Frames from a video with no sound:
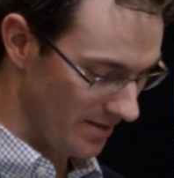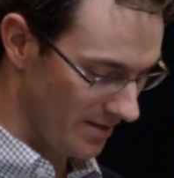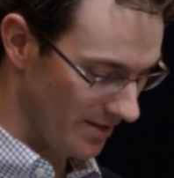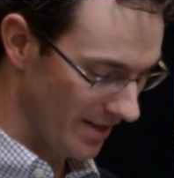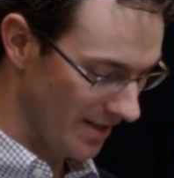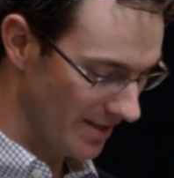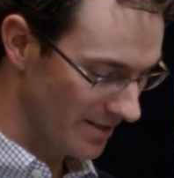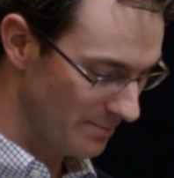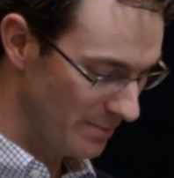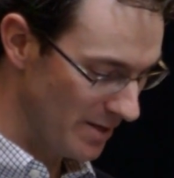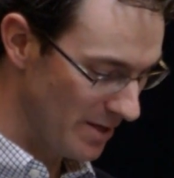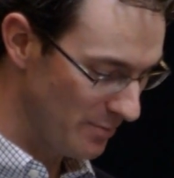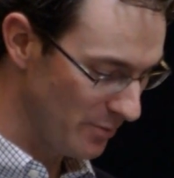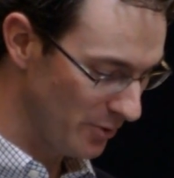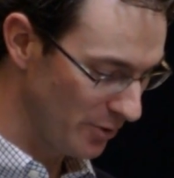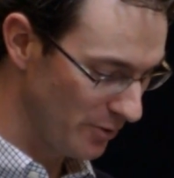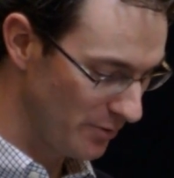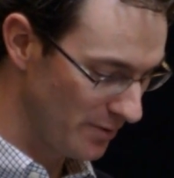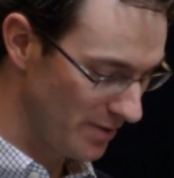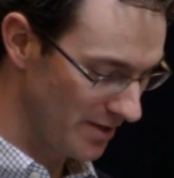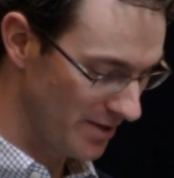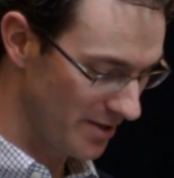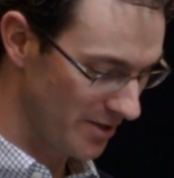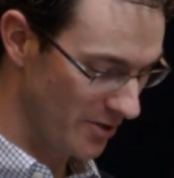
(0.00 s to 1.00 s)
Let people who
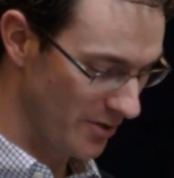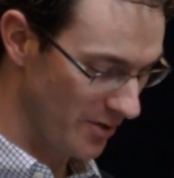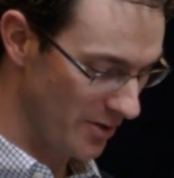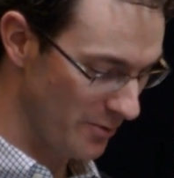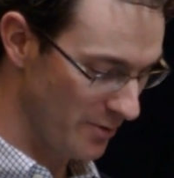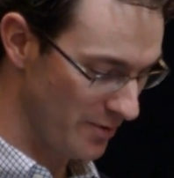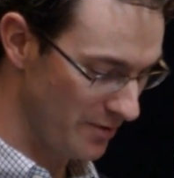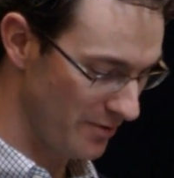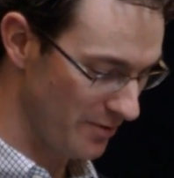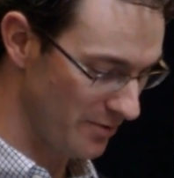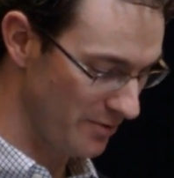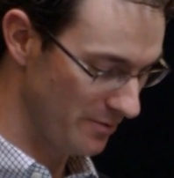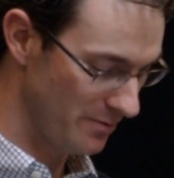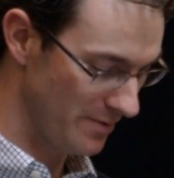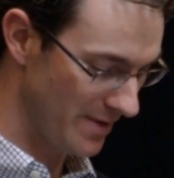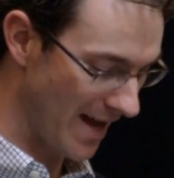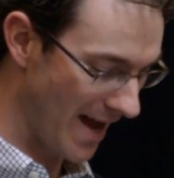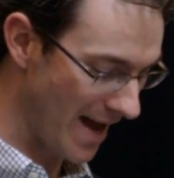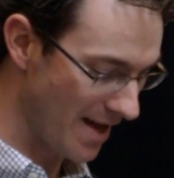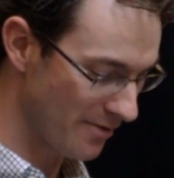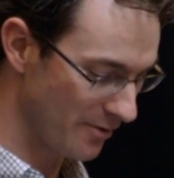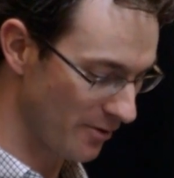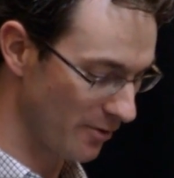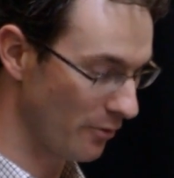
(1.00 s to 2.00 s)
disagree with you
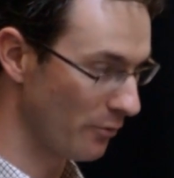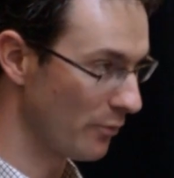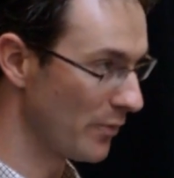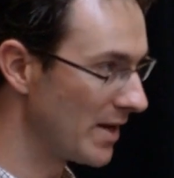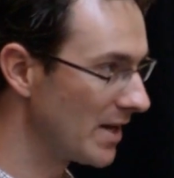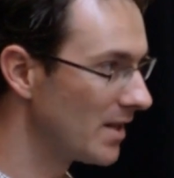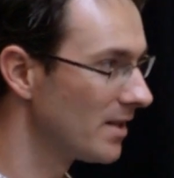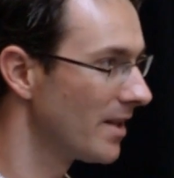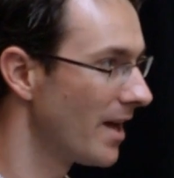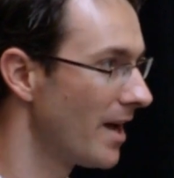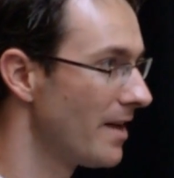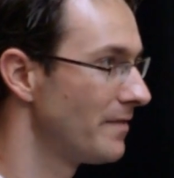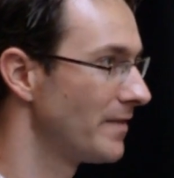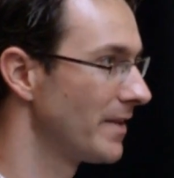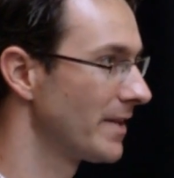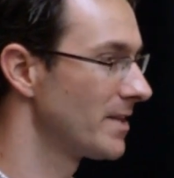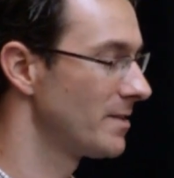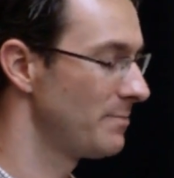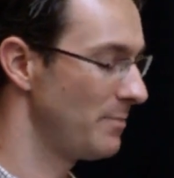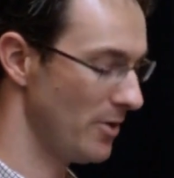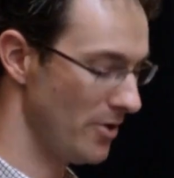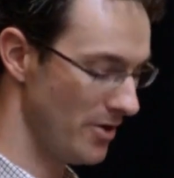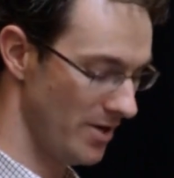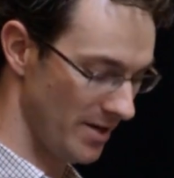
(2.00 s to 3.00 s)
gather real-life
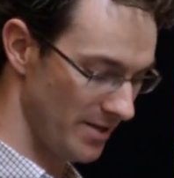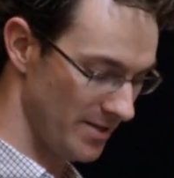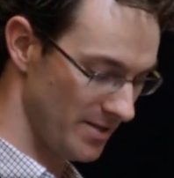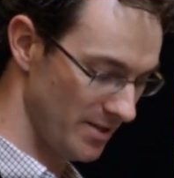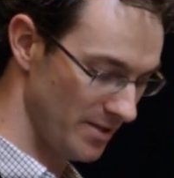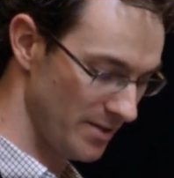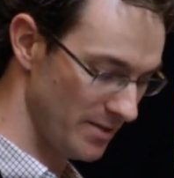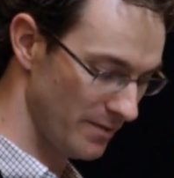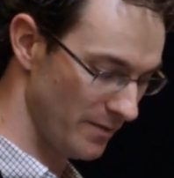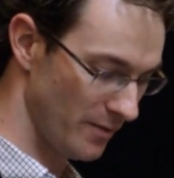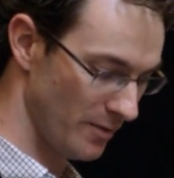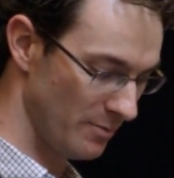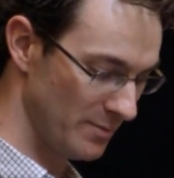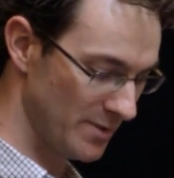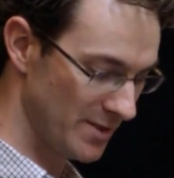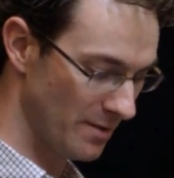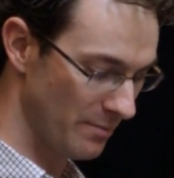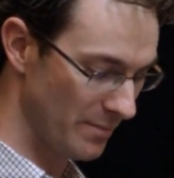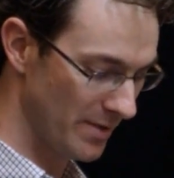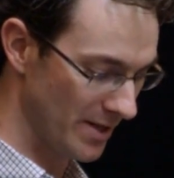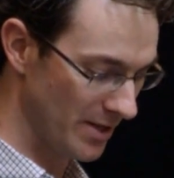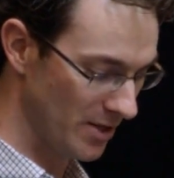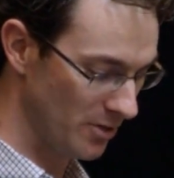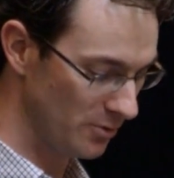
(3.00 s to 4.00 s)
experiences from
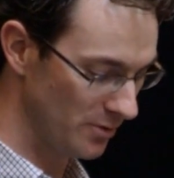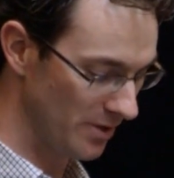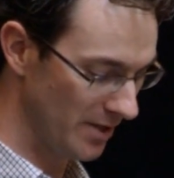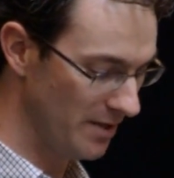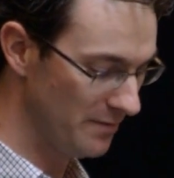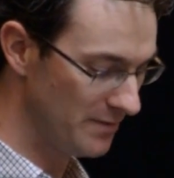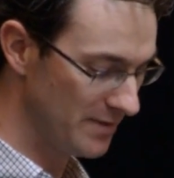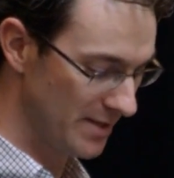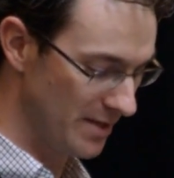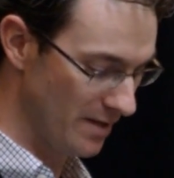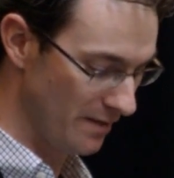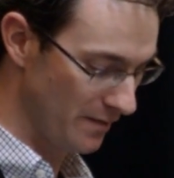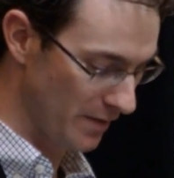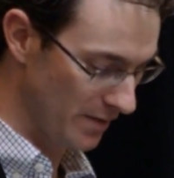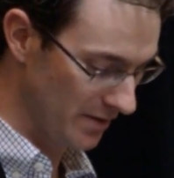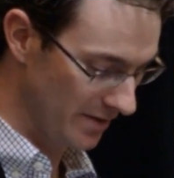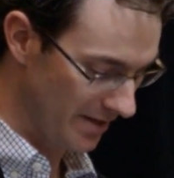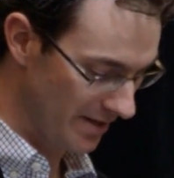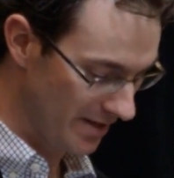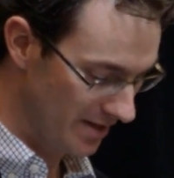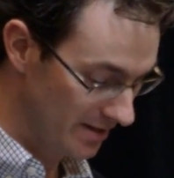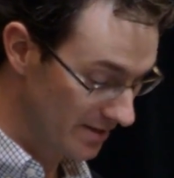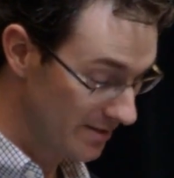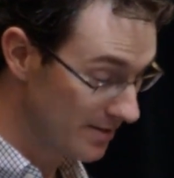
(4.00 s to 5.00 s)
somebody who lives
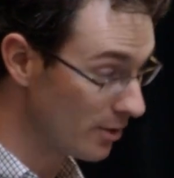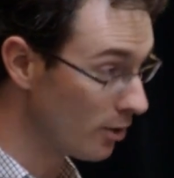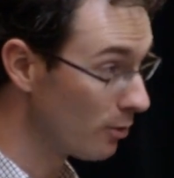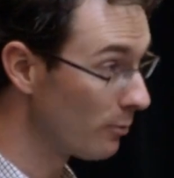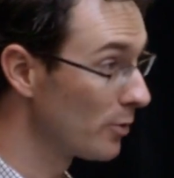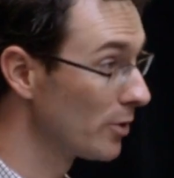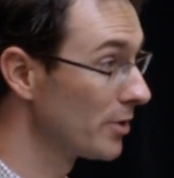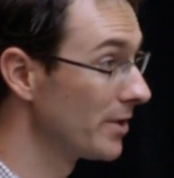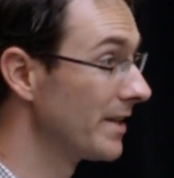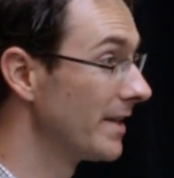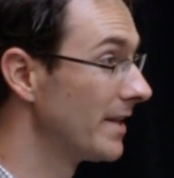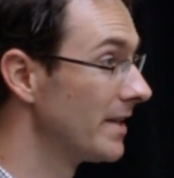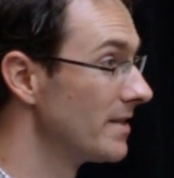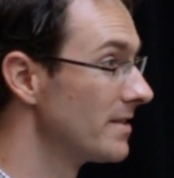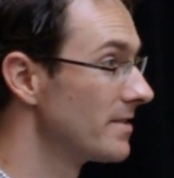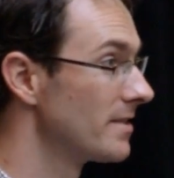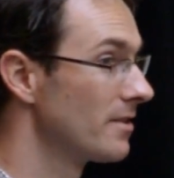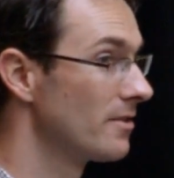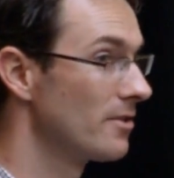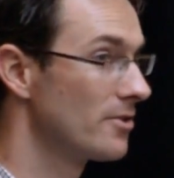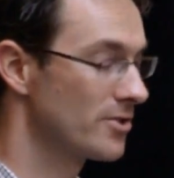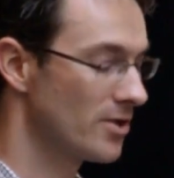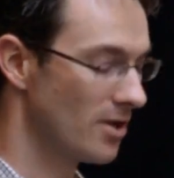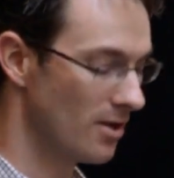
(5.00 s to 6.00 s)
differently and soberly
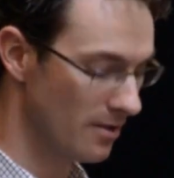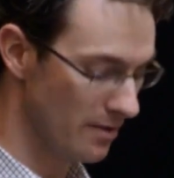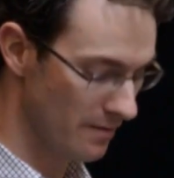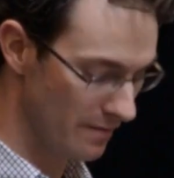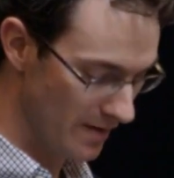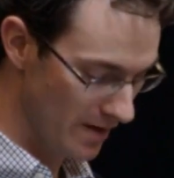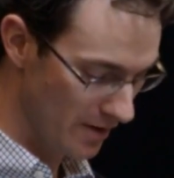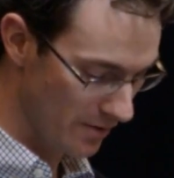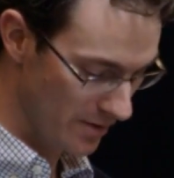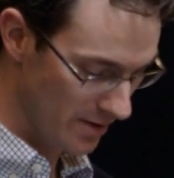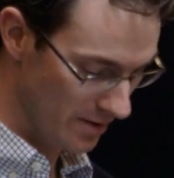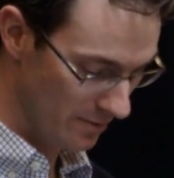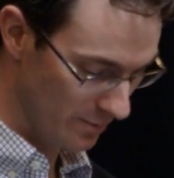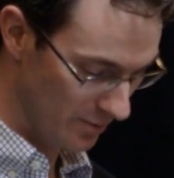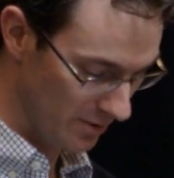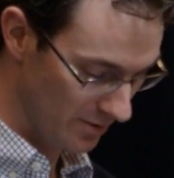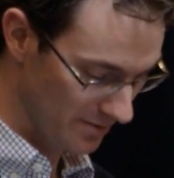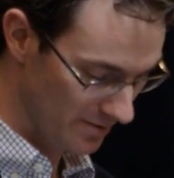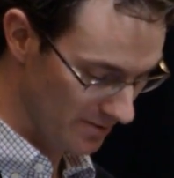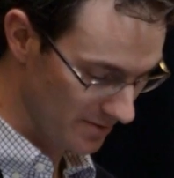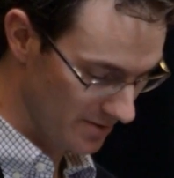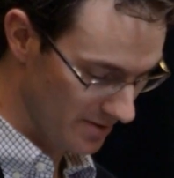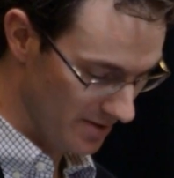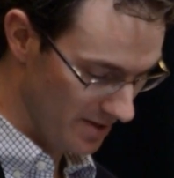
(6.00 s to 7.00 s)
considers all the
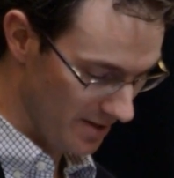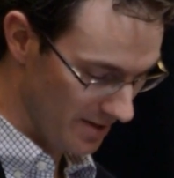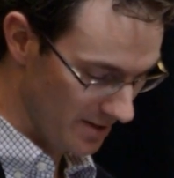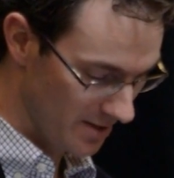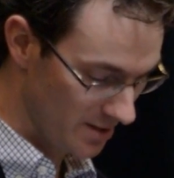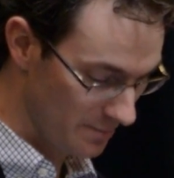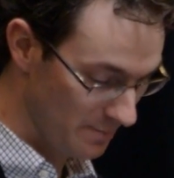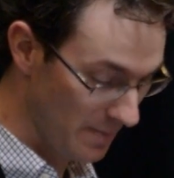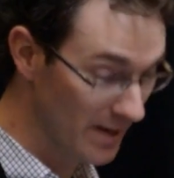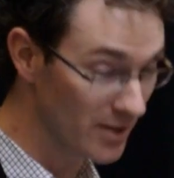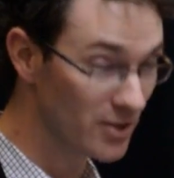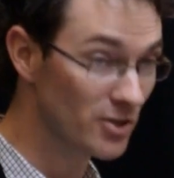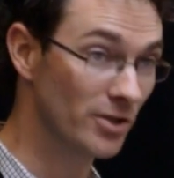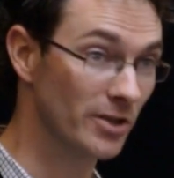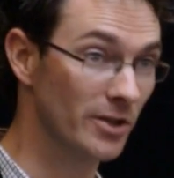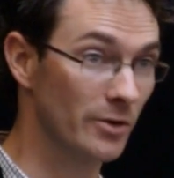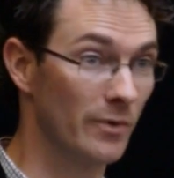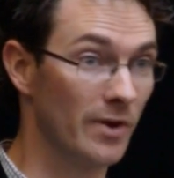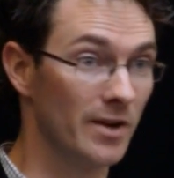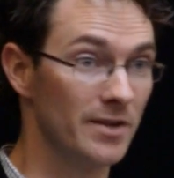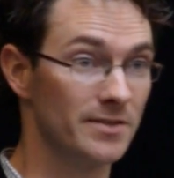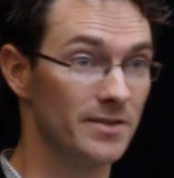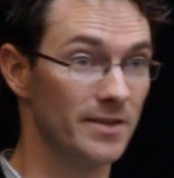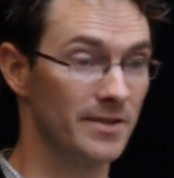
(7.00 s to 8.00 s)
variables, especially
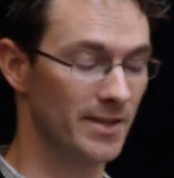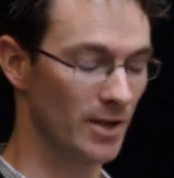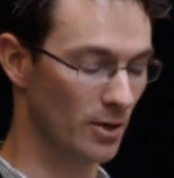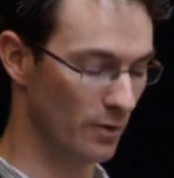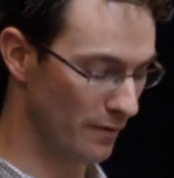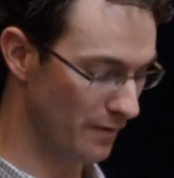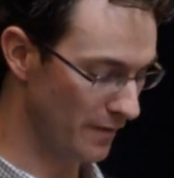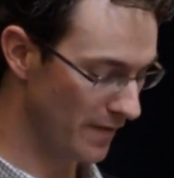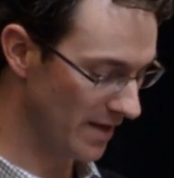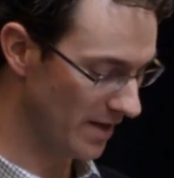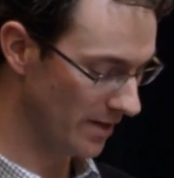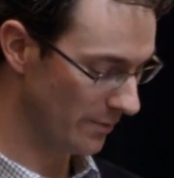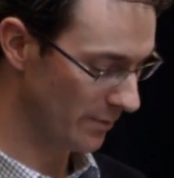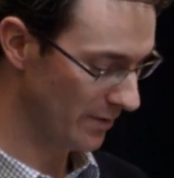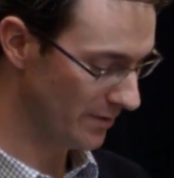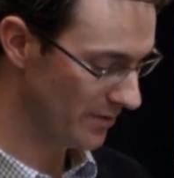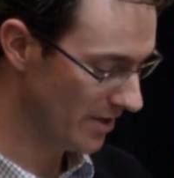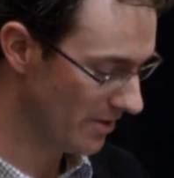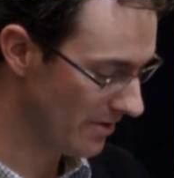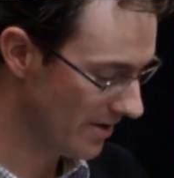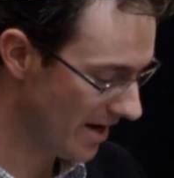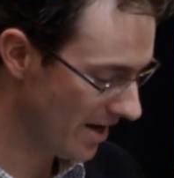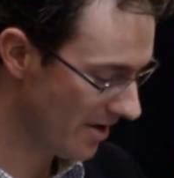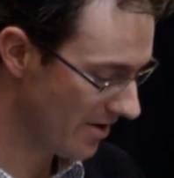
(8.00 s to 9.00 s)
ones that don't fit in with
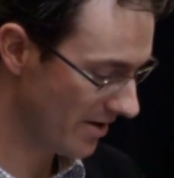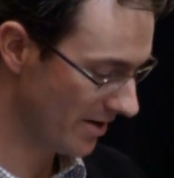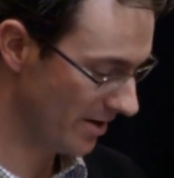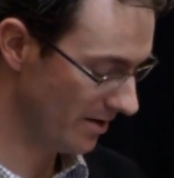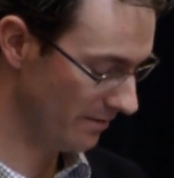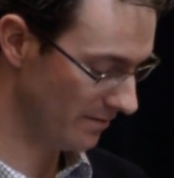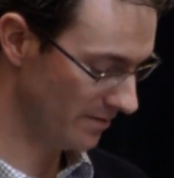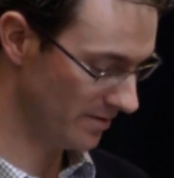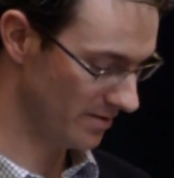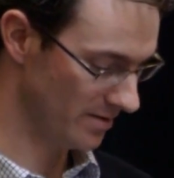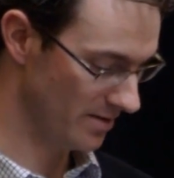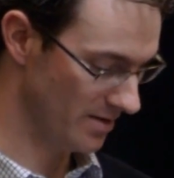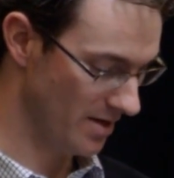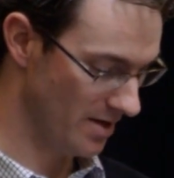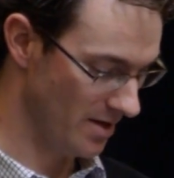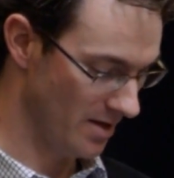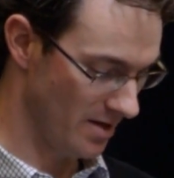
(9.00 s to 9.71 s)
their narratives.